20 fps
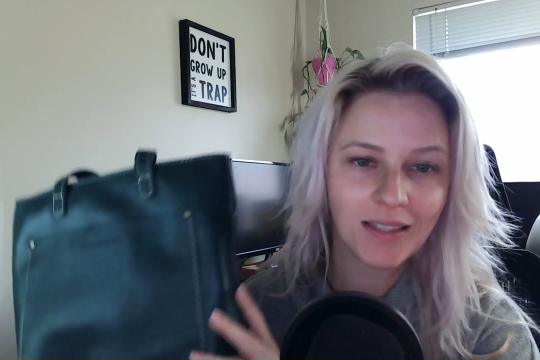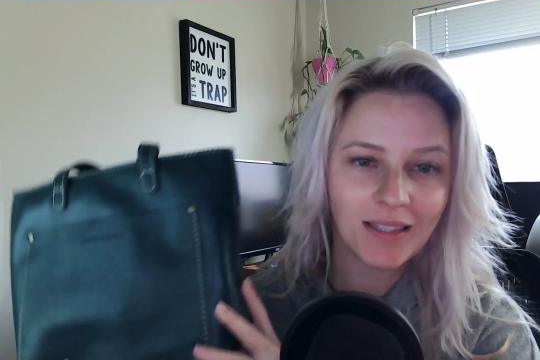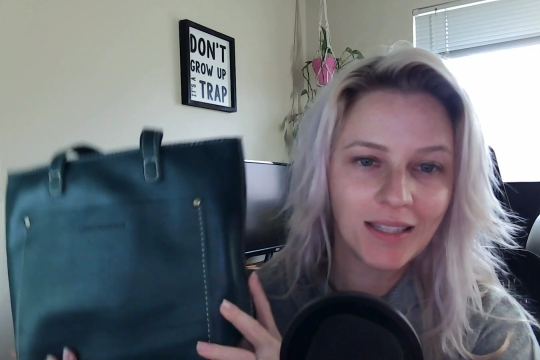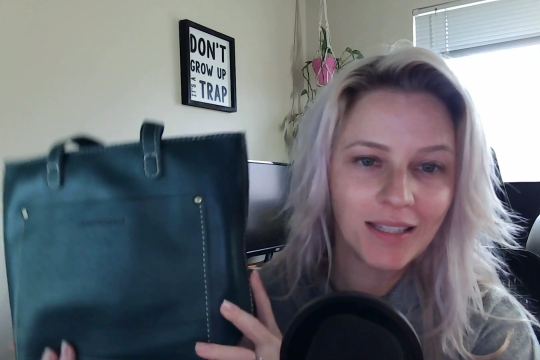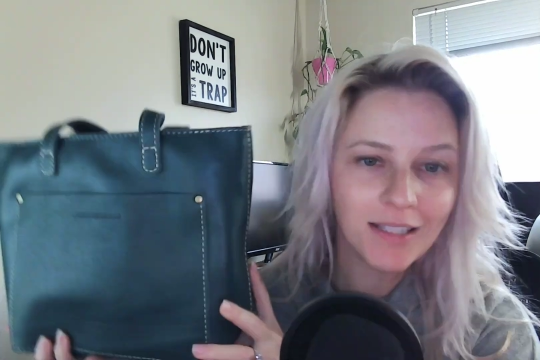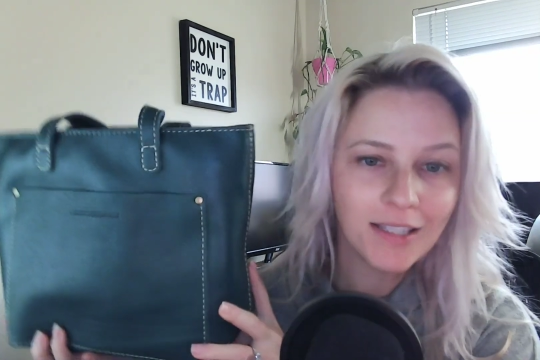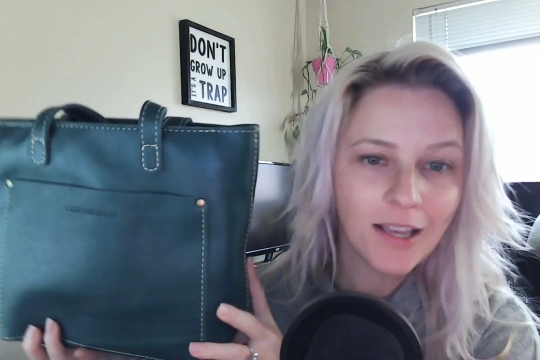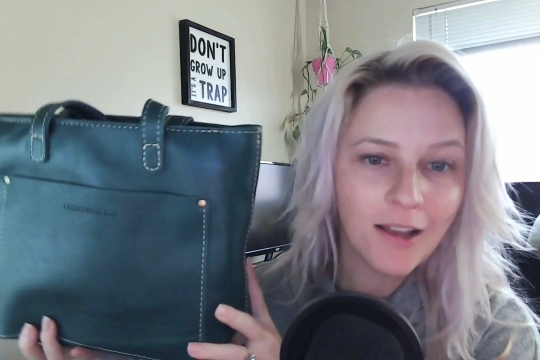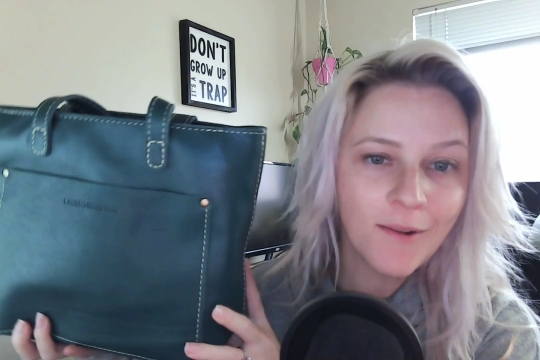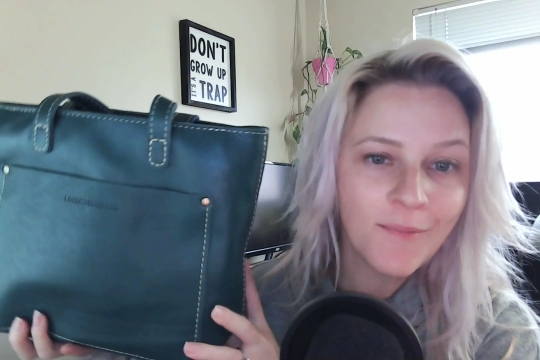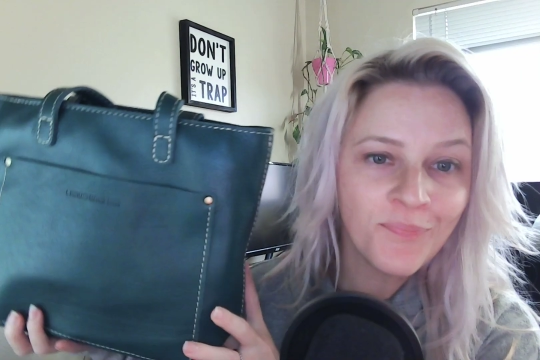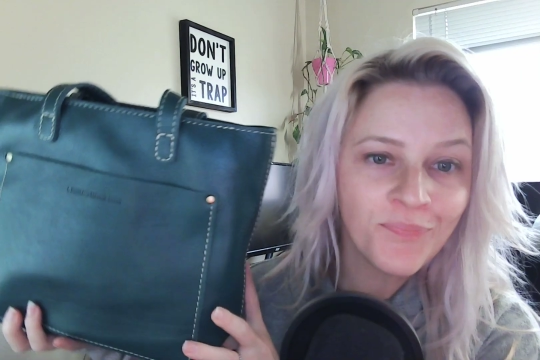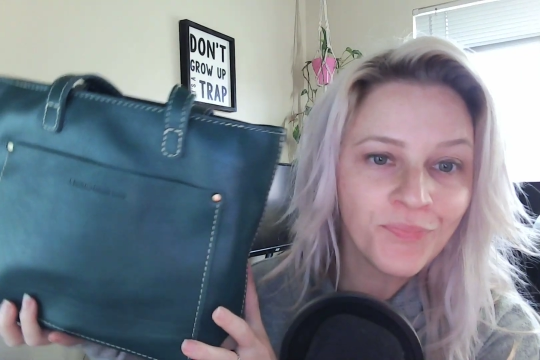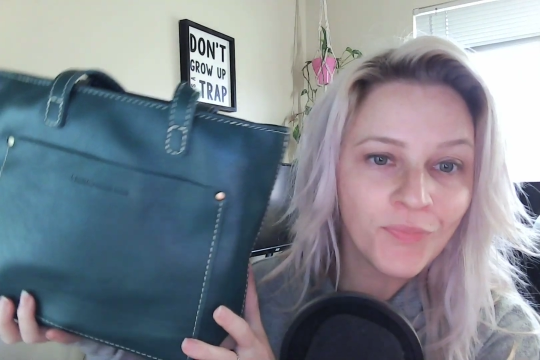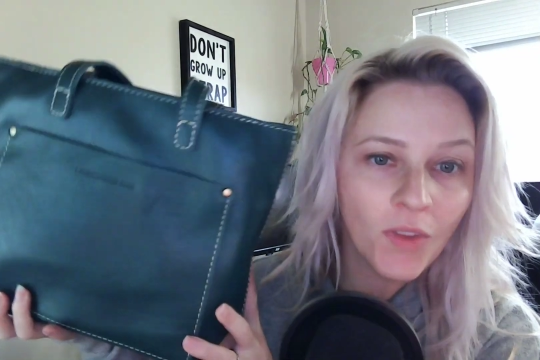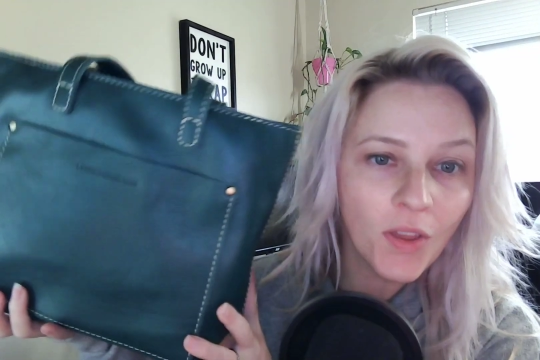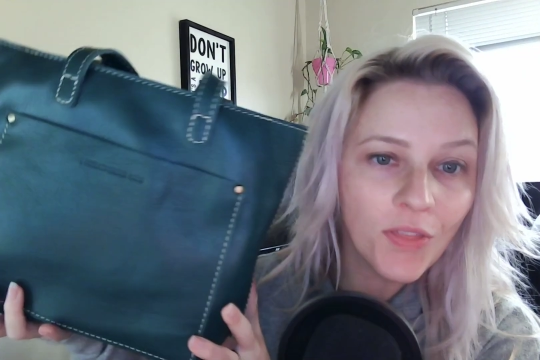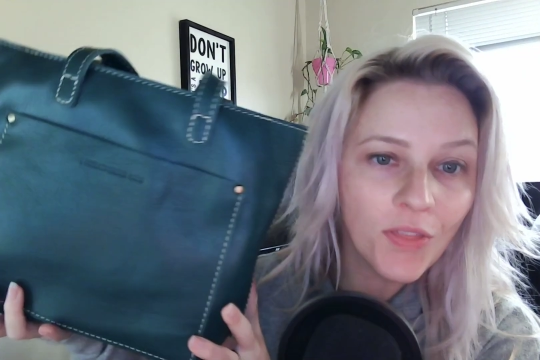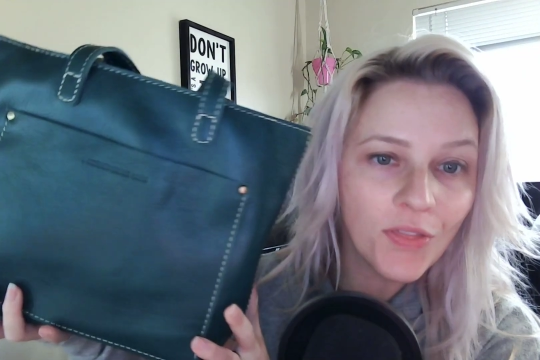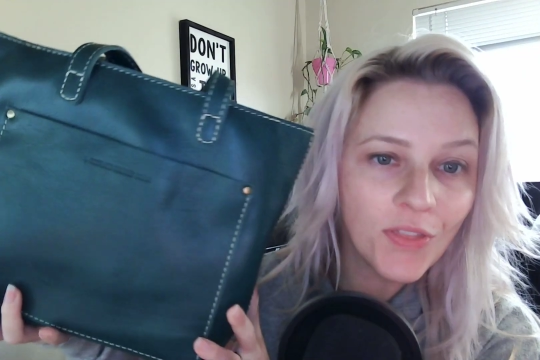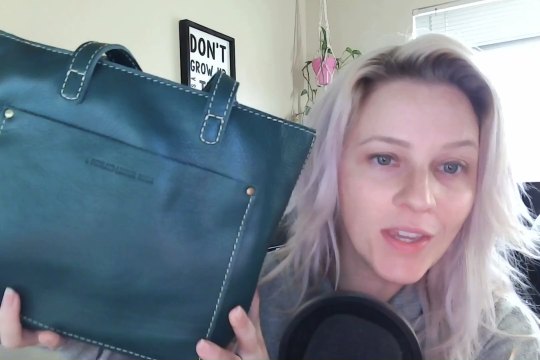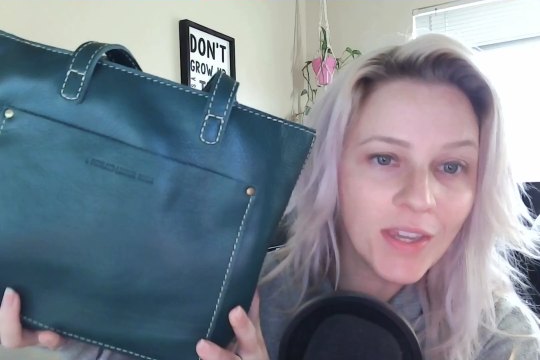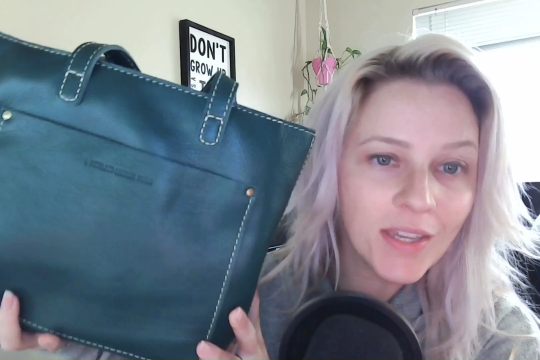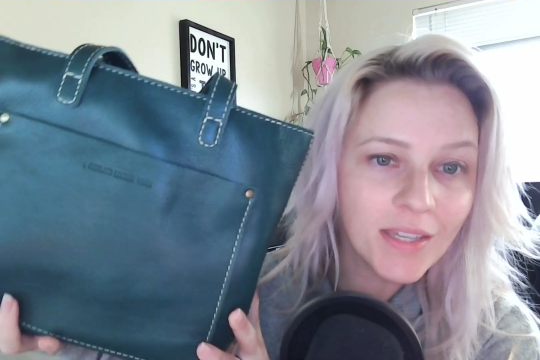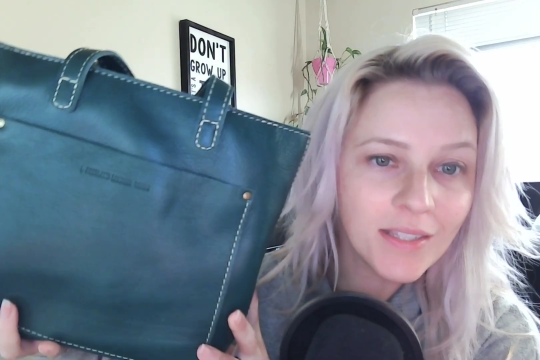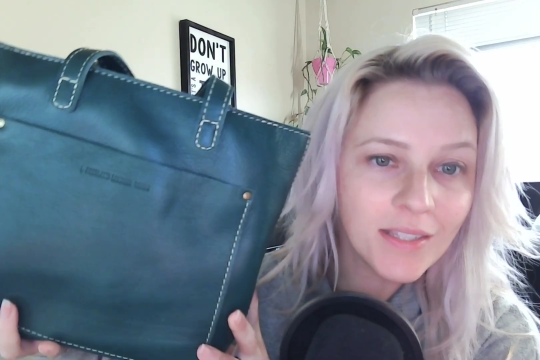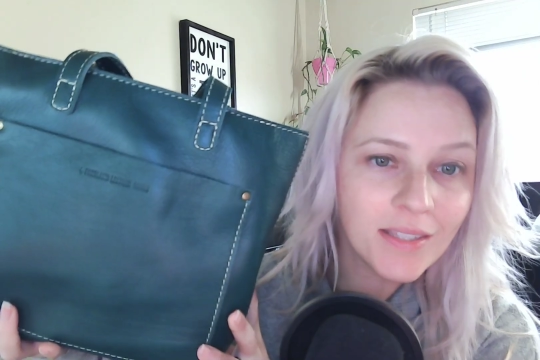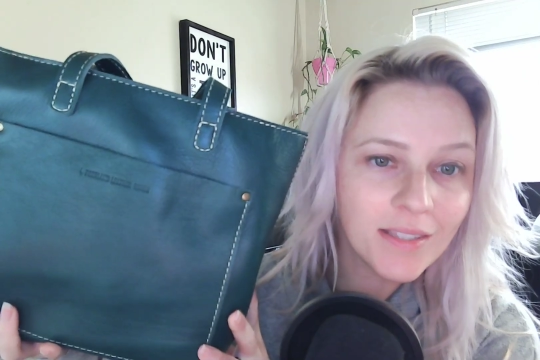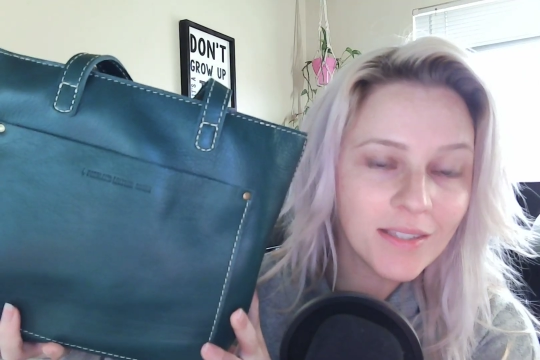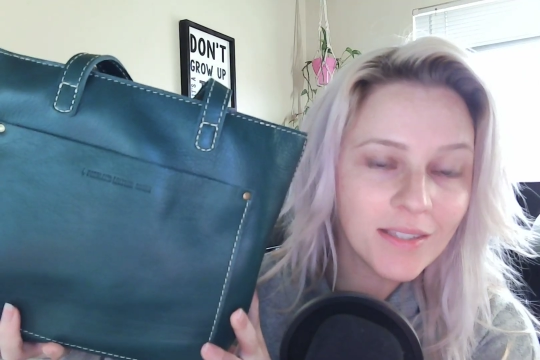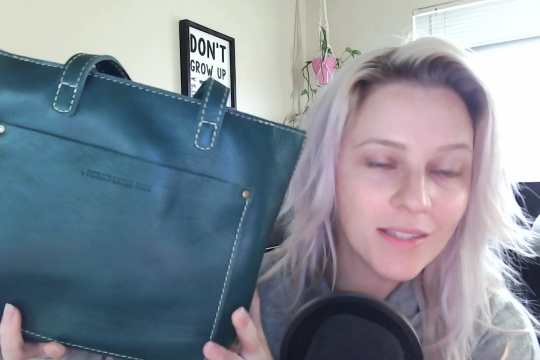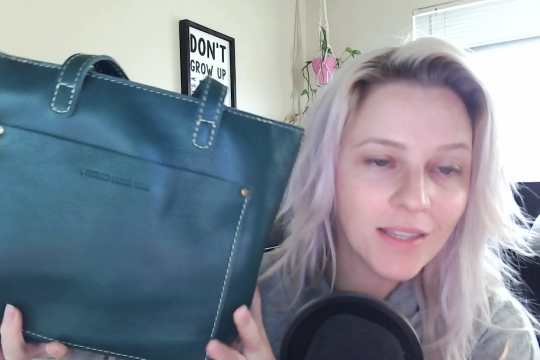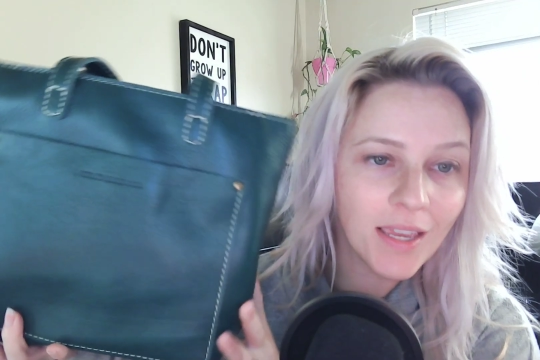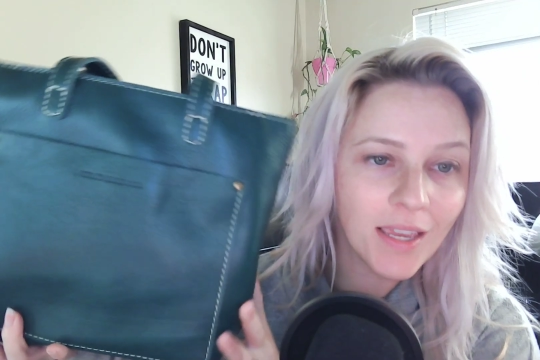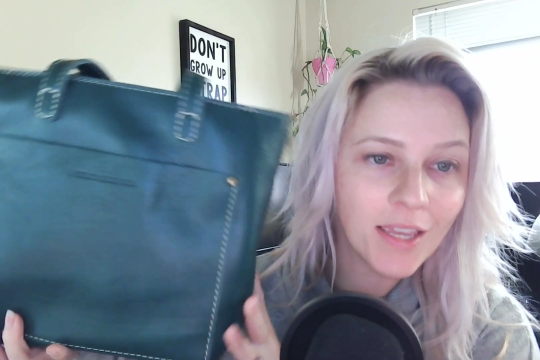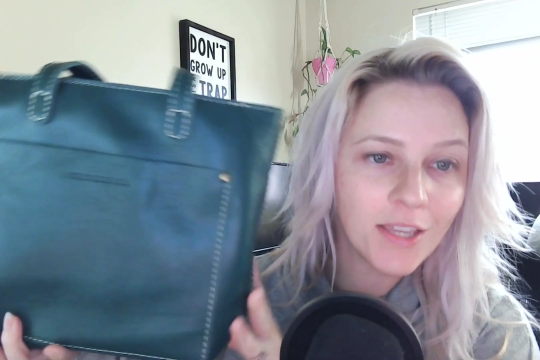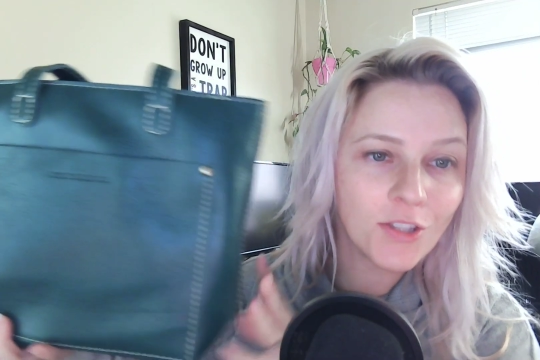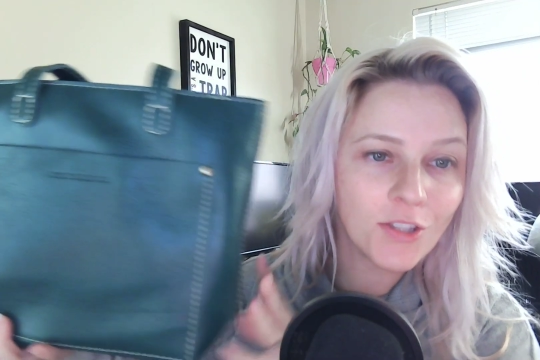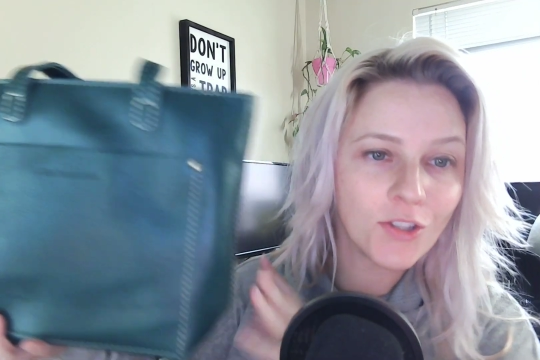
these. This is